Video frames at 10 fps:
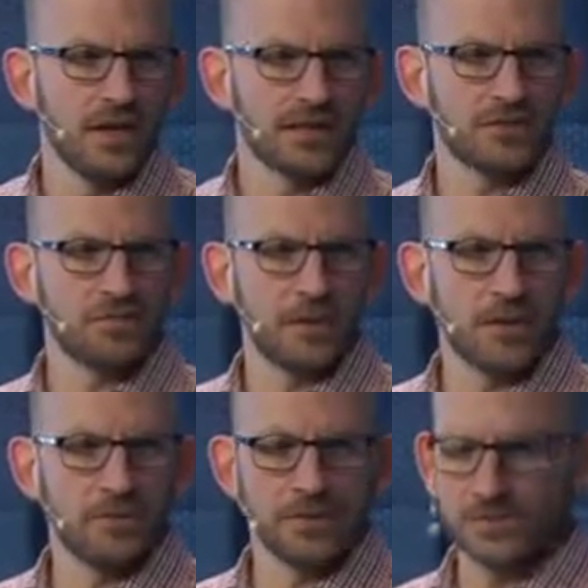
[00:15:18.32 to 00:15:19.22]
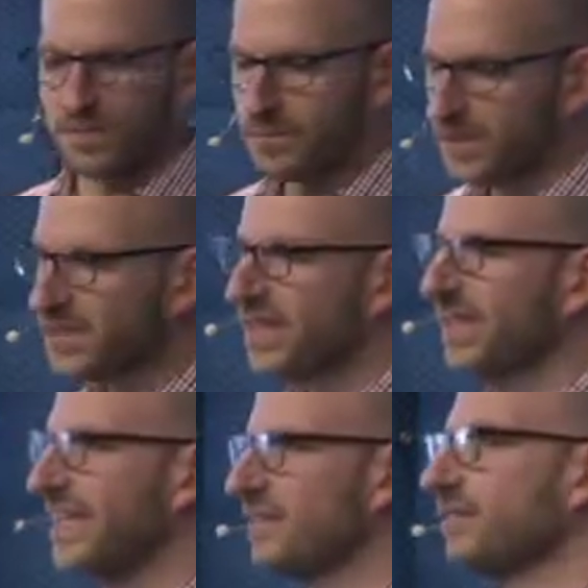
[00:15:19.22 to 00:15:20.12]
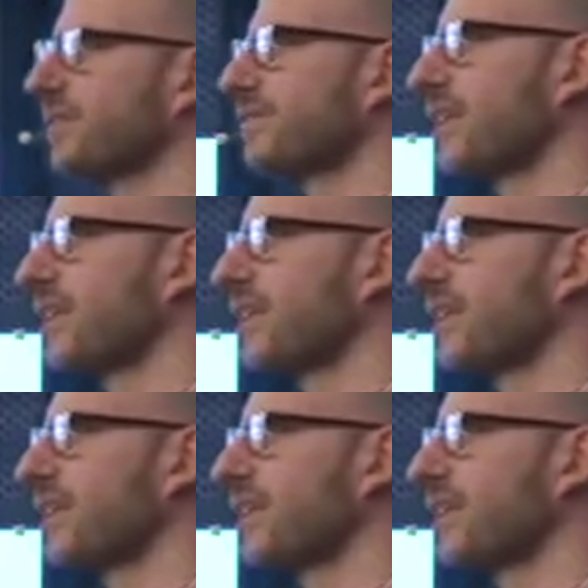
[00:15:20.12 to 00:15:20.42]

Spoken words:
experiments, right? Building that iterative